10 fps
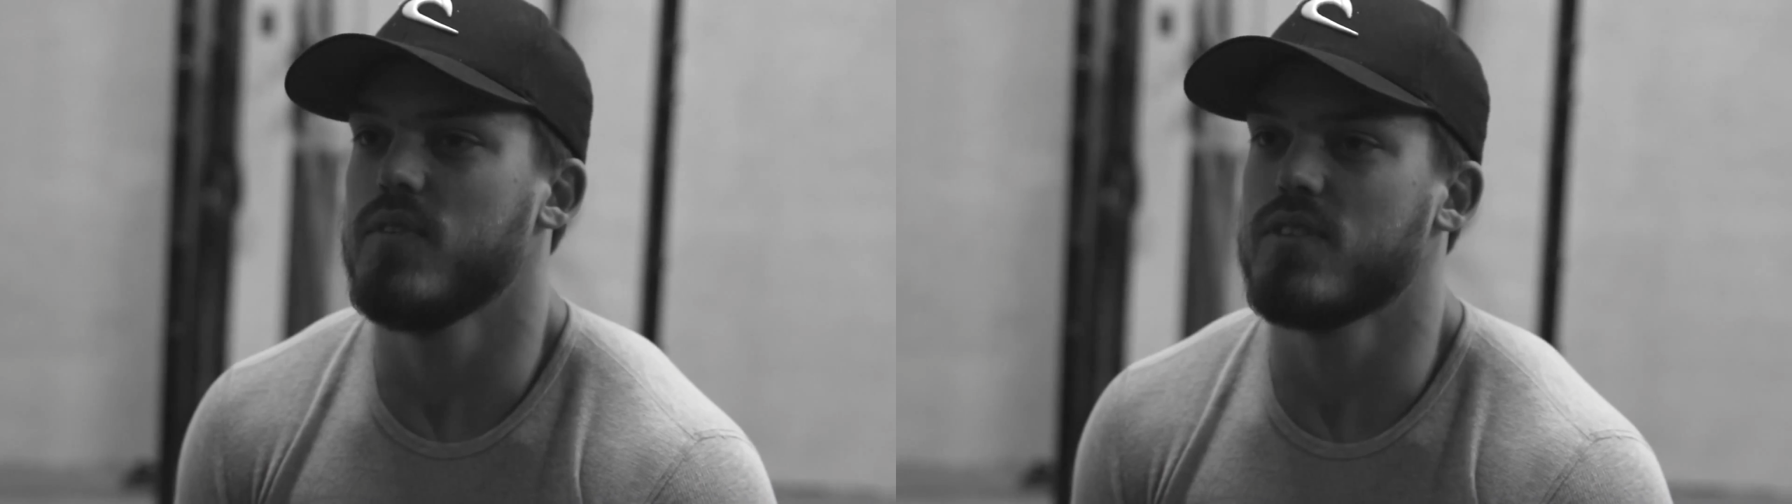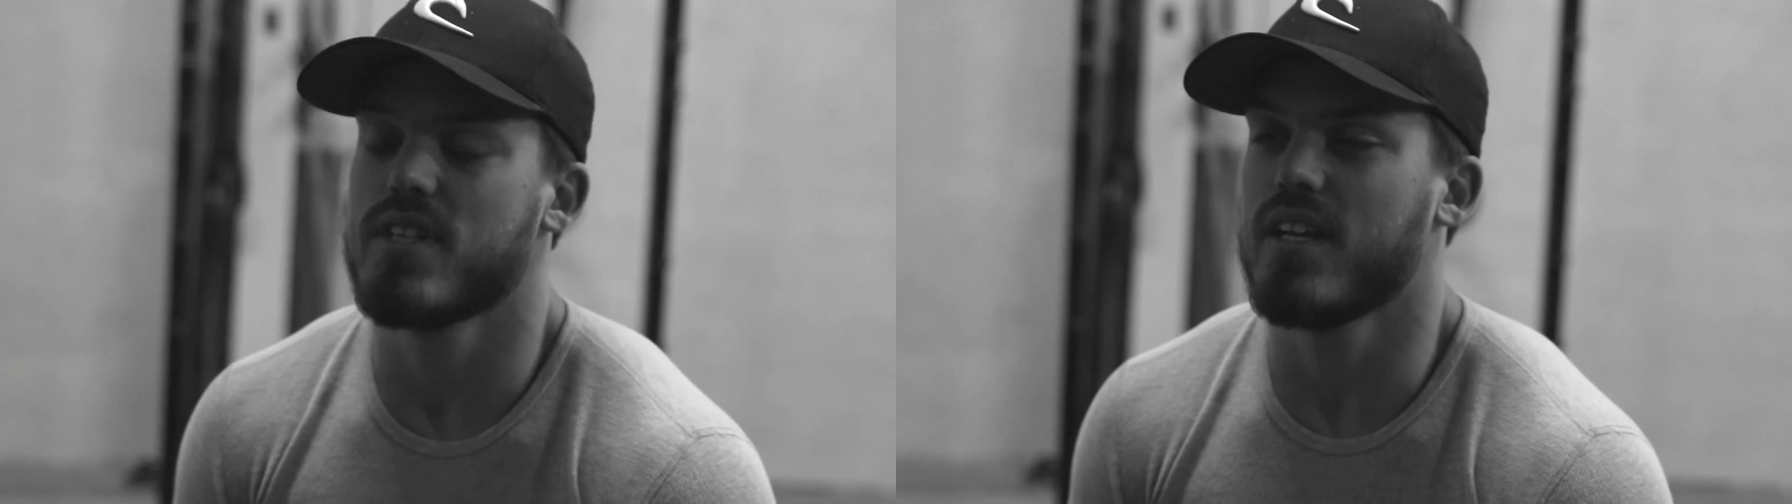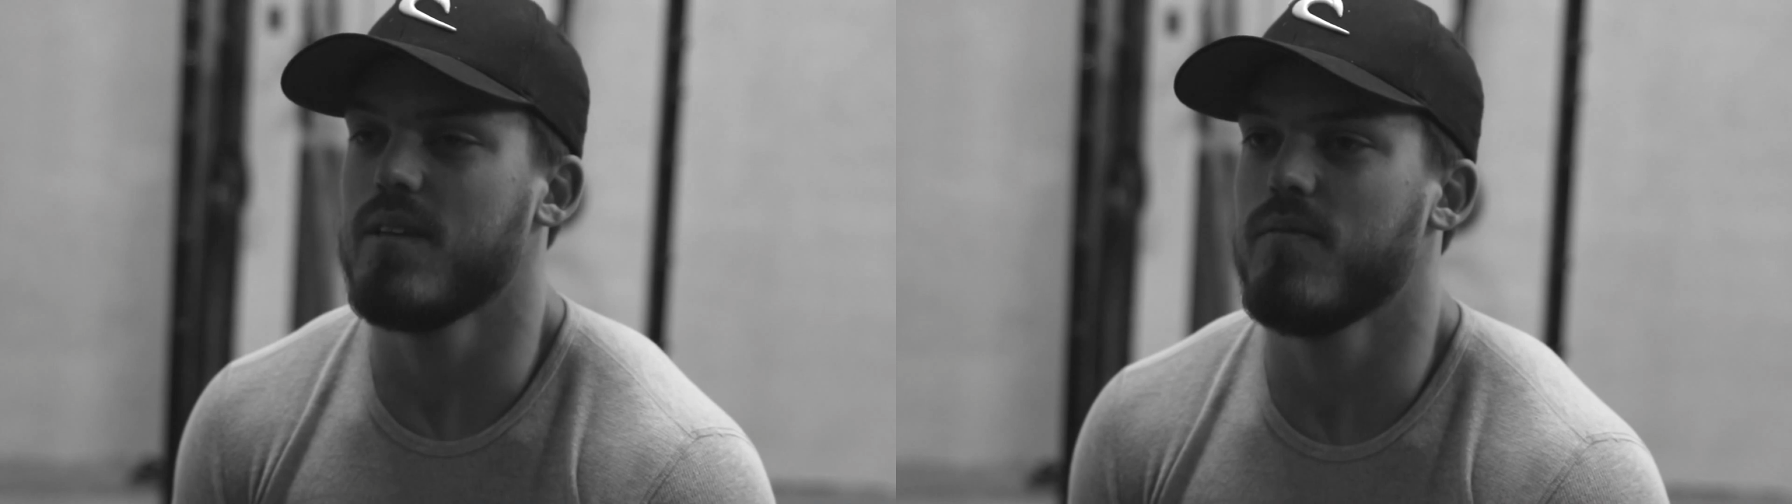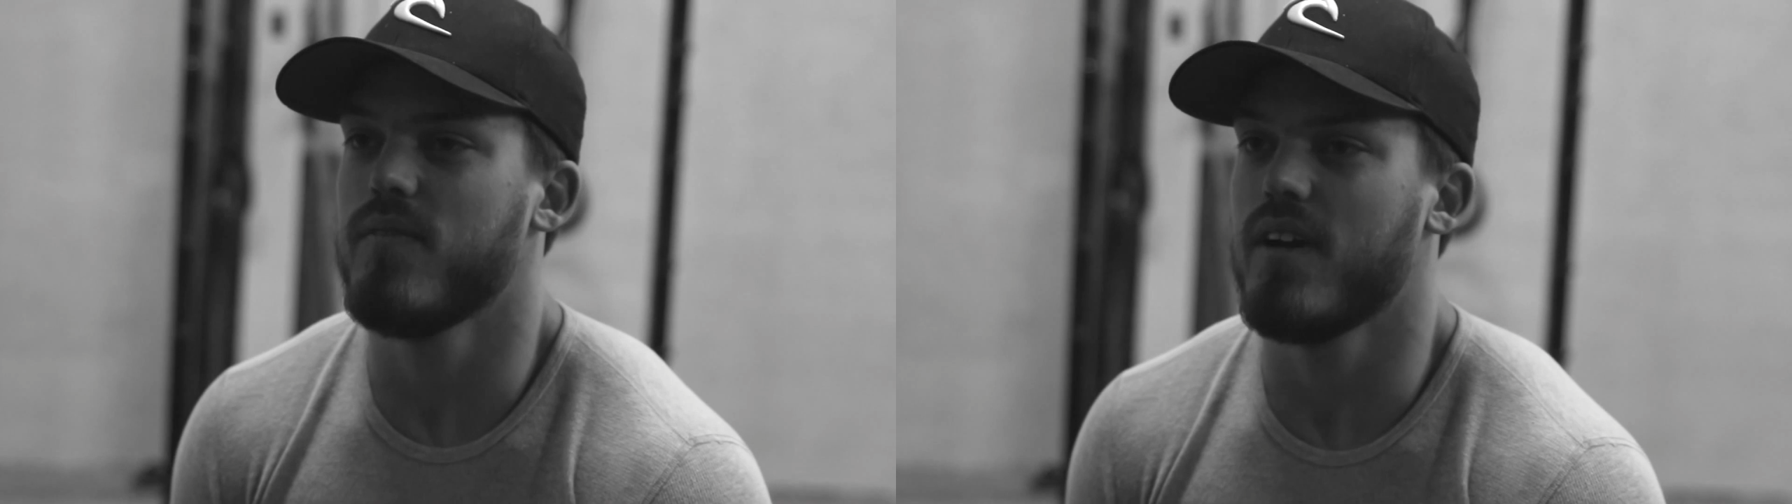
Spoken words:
just got to keep